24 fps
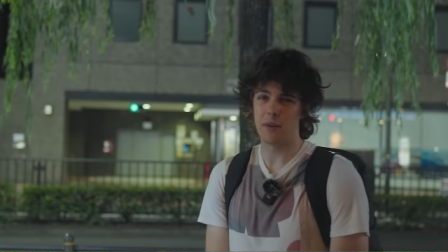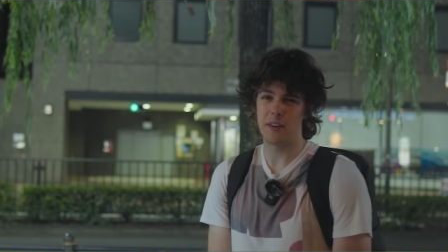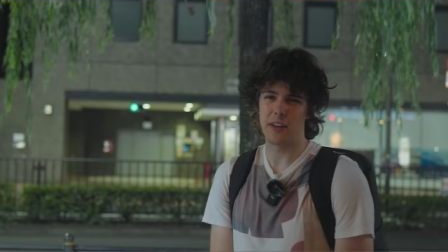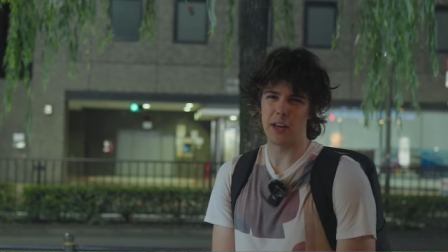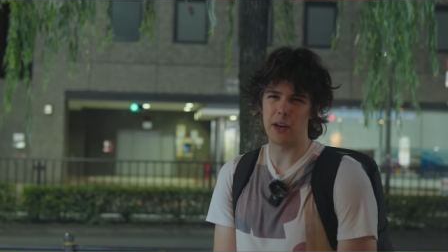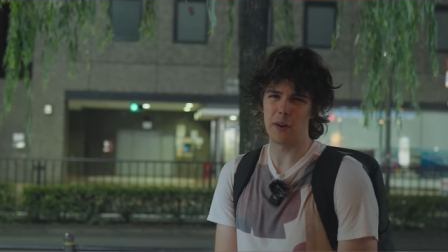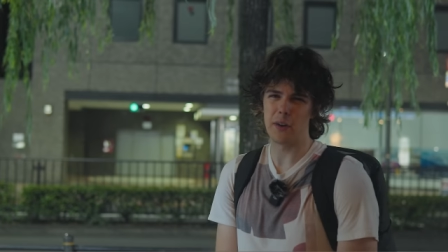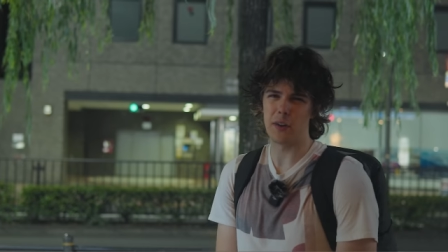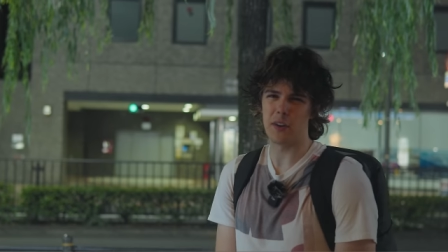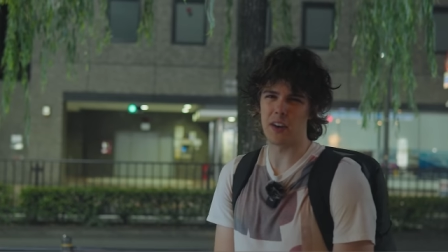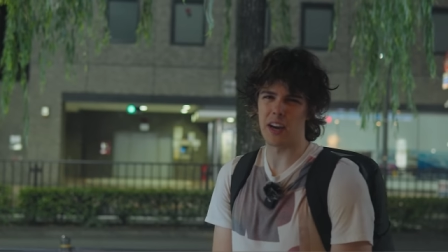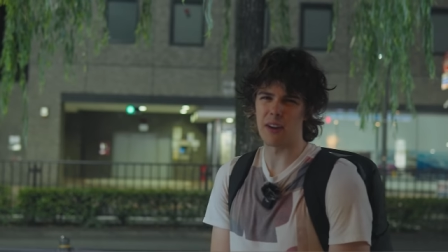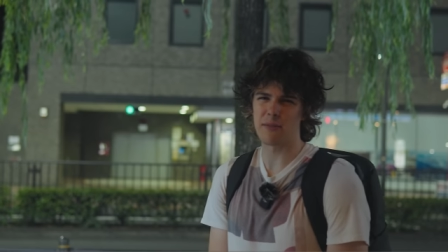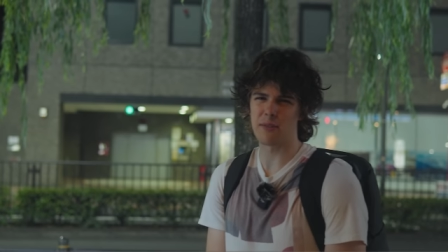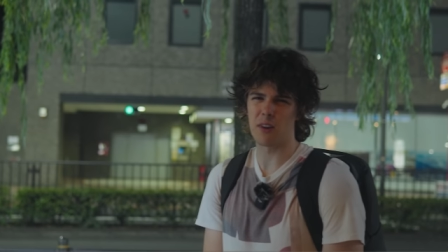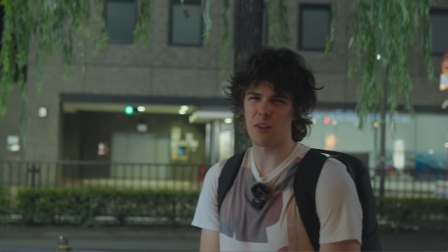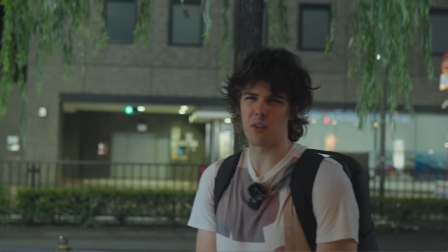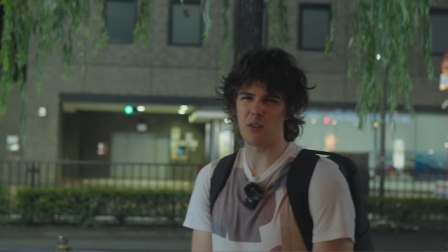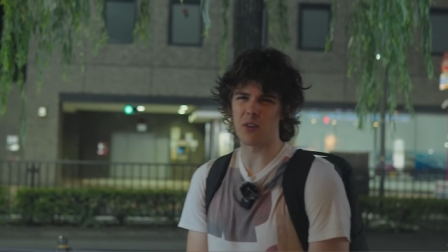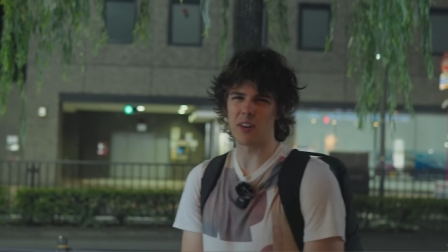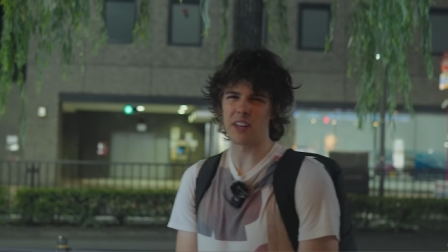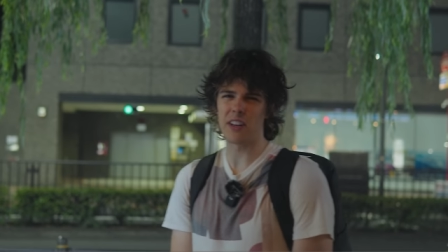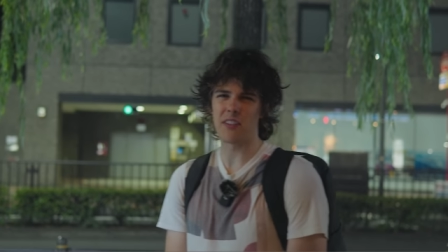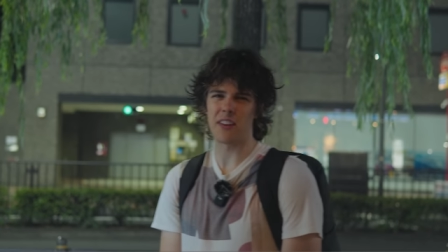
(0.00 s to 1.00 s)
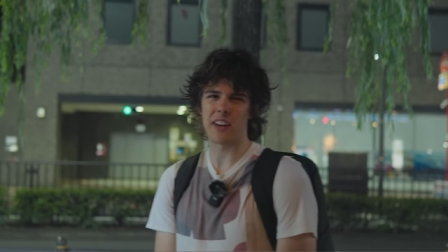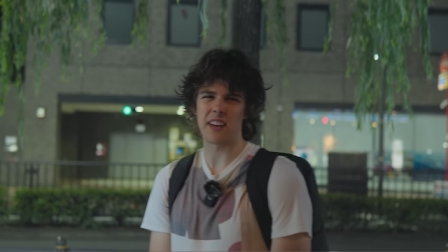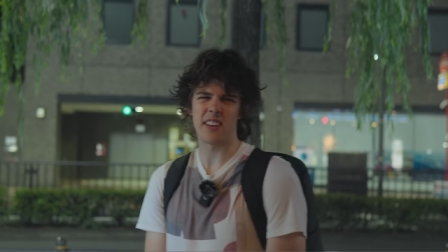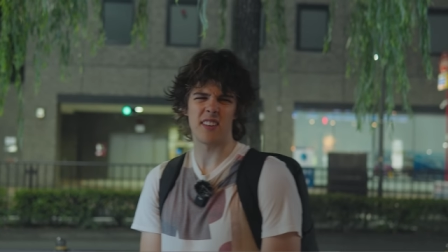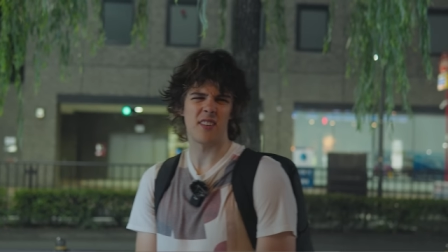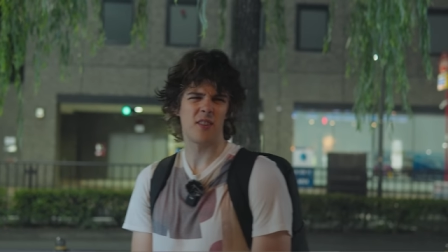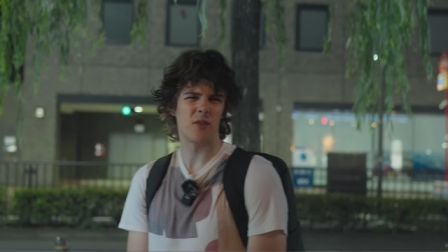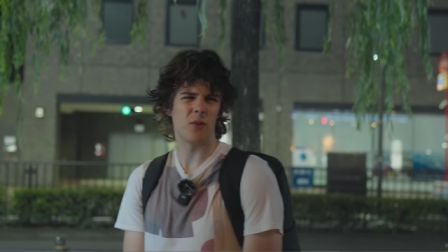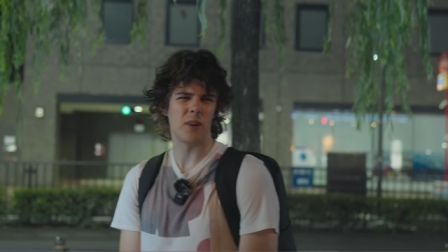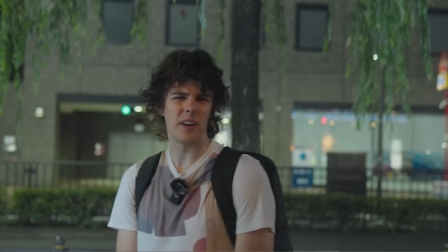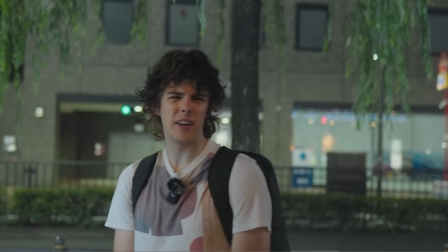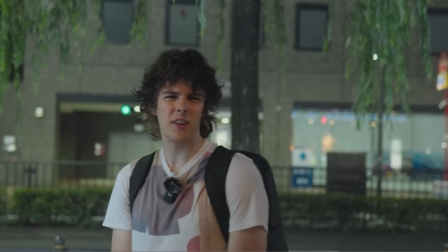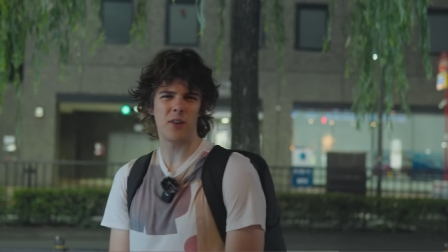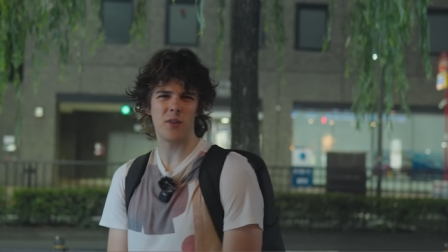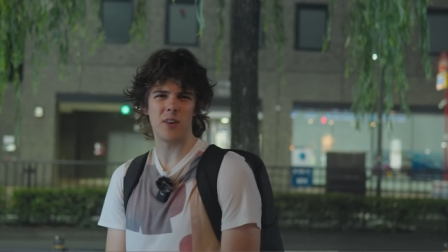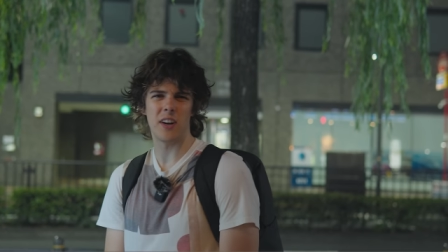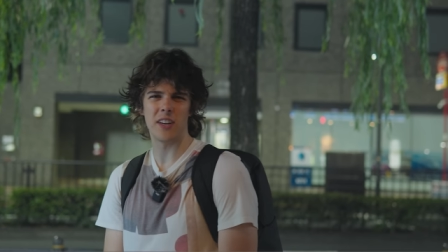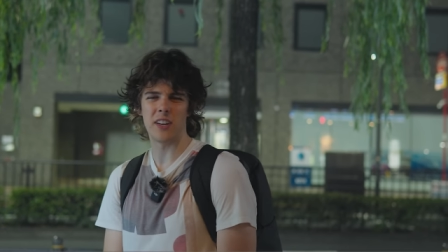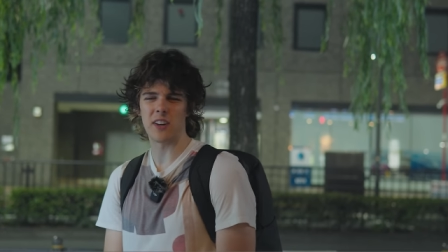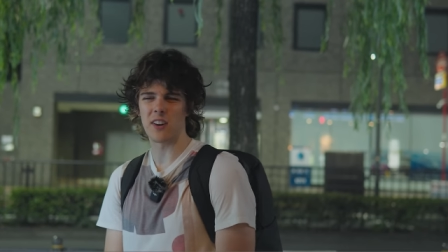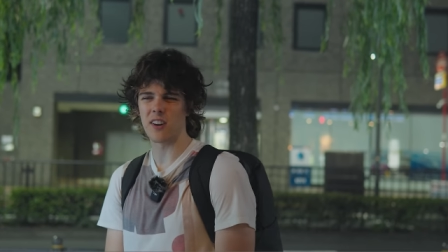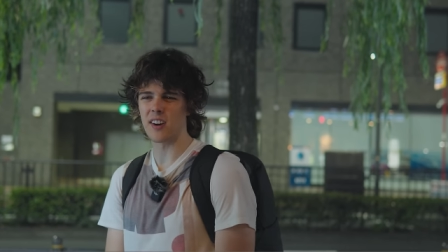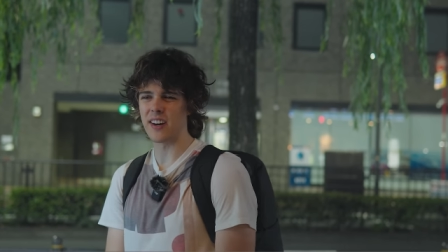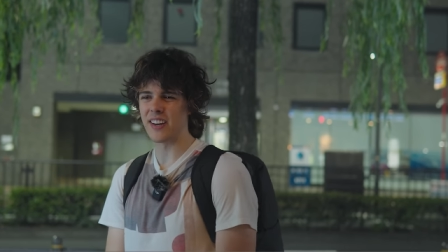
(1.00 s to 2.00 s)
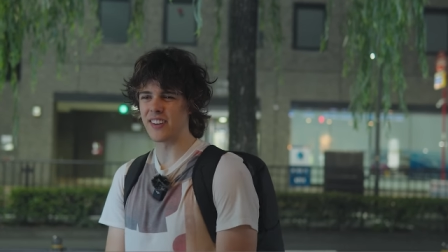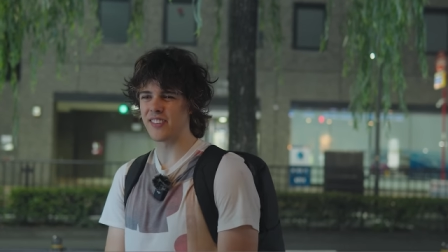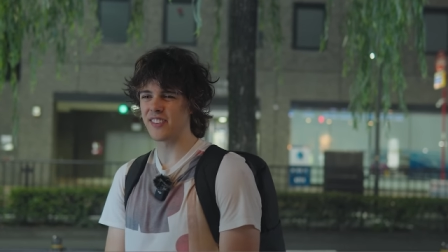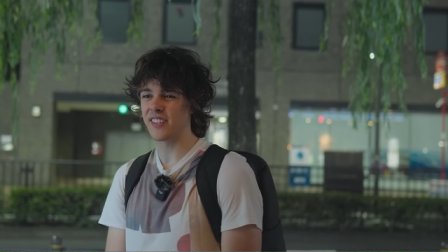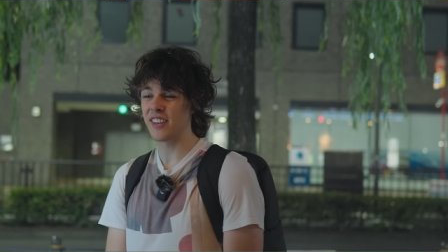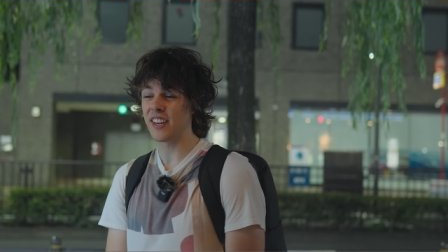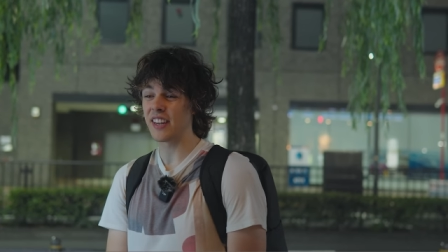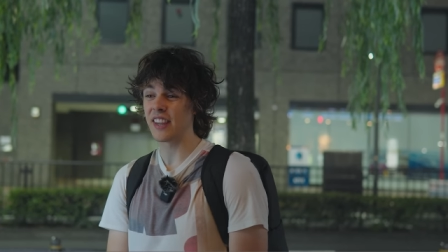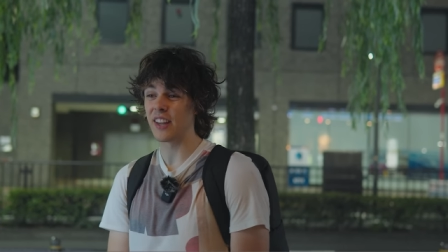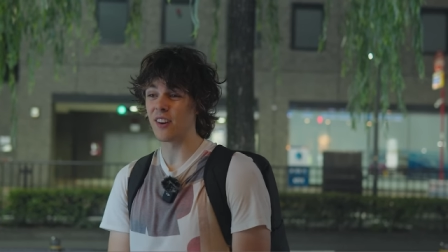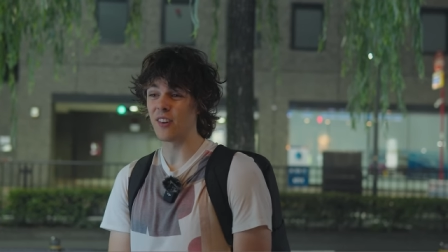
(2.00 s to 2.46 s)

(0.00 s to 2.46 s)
me tell you, after learning like 2200 kanji,